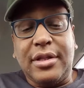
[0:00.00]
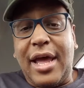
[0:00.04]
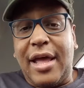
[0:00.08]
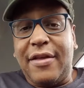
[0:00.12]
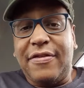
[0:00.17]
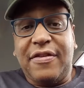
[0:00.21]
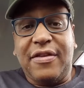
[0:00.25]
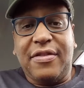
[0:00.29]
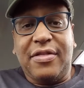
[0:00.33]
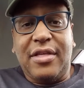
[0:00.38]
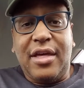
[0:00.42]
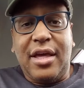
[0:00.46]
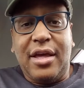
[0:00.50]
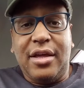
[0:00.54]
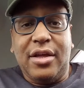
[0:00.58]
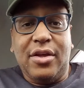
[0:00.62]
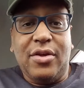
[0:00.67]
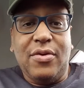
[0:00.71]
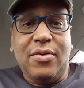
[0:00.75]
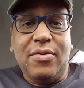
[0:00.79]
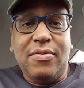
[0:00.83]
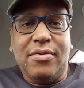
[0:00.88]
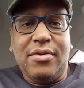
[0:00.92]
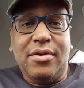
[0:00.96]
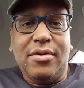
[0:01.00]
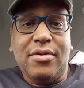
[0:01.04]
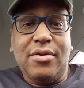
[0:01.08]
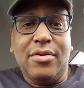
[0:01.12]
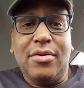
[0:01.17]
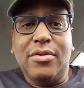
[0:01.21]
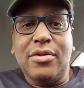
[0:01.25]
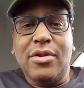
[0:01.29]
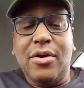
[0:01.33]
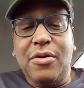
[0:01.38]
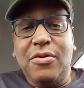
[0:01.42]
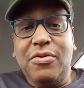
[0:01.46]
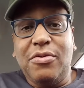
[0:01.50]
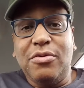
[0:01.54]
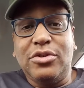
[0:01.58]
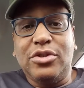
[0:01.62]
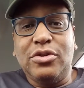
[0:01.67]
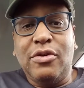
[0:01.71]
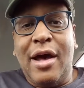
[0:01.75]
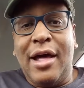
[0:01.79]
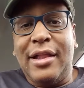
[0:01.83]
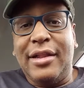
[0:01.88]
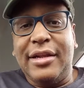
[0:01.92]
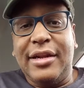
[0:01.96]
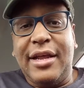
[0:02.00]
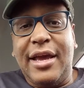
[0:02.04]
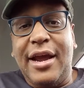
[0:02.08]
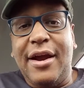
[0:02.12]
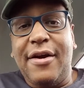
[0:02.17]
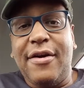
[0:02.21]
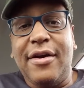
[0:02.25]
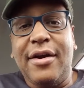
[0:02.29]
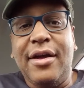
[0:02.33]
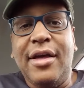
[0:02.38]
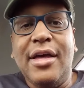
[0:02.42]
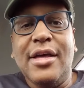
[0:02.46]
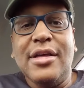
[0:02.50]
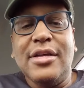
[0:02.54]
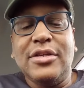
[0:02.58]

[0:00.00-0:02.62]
That's the thing. You learn through trial and error.